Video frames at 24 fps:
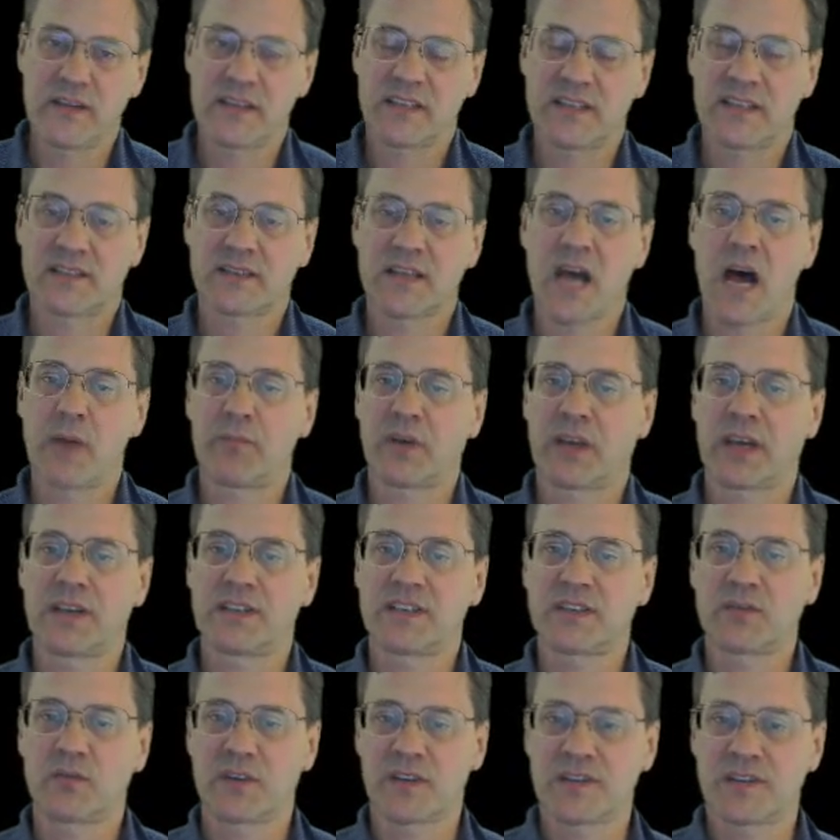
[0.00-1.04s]
this topic, I
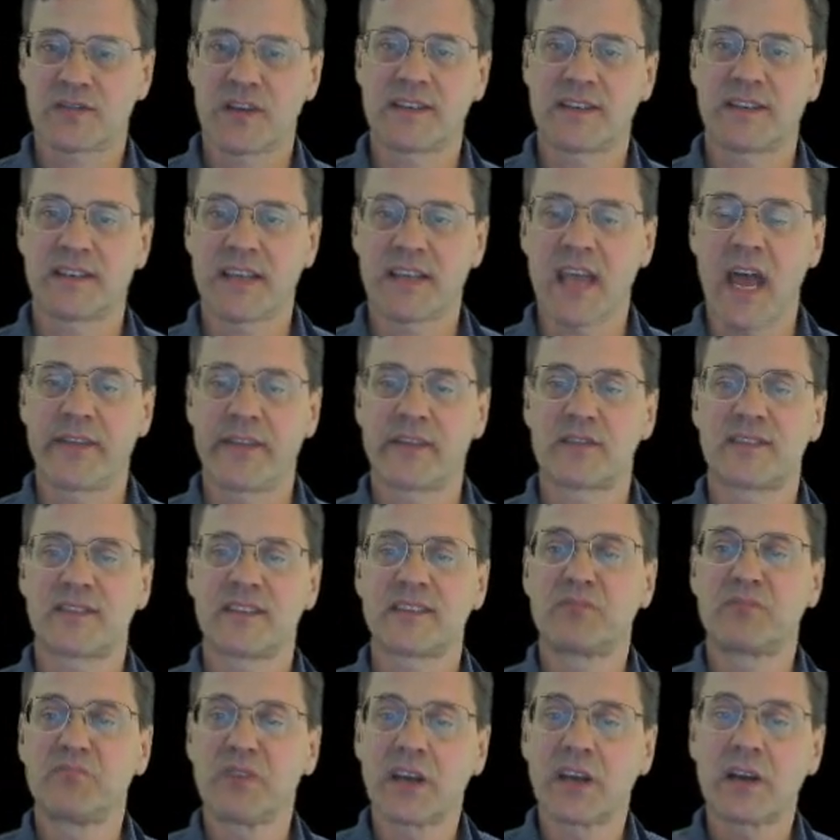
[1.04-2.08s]
just want to stress again, there's
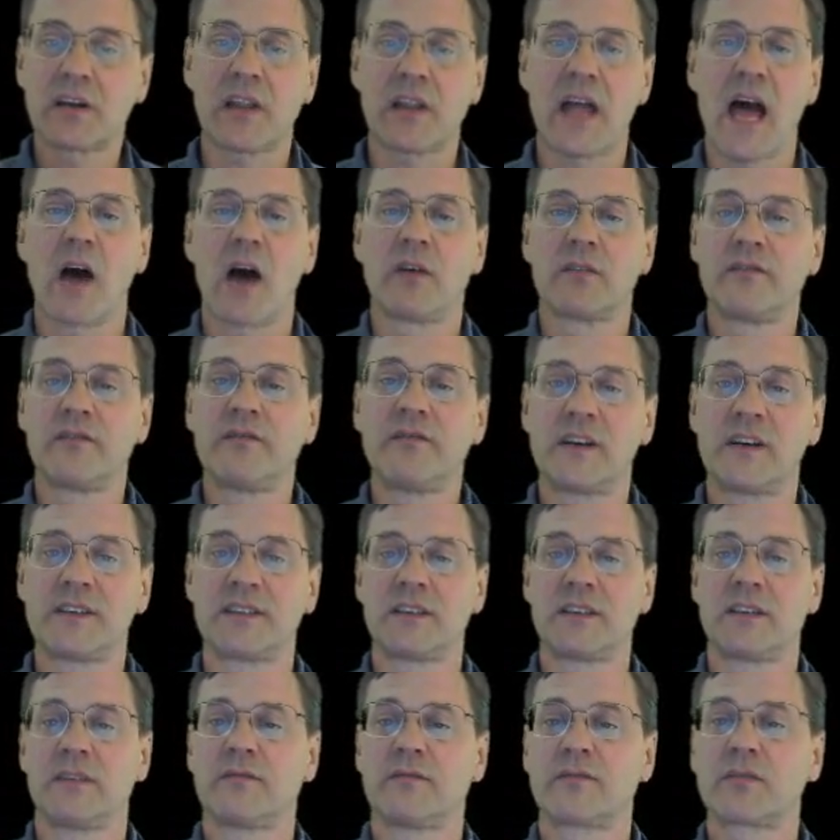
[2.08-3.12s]
this big cloud of
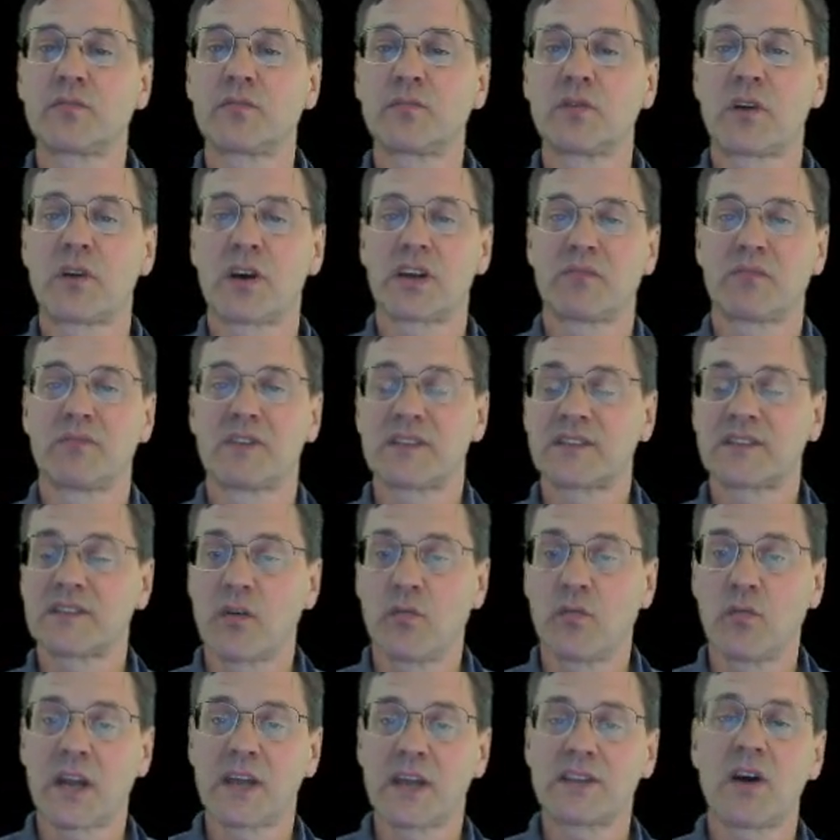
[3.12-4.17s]
fuzzy verbal arguments. So
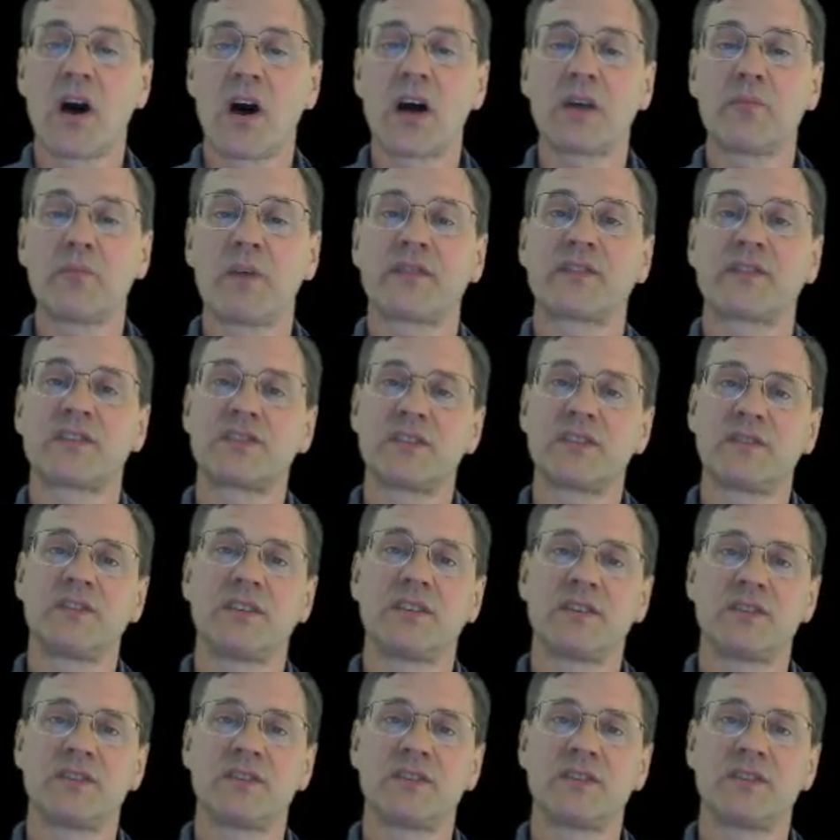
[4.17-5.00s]
when I talk about the shifting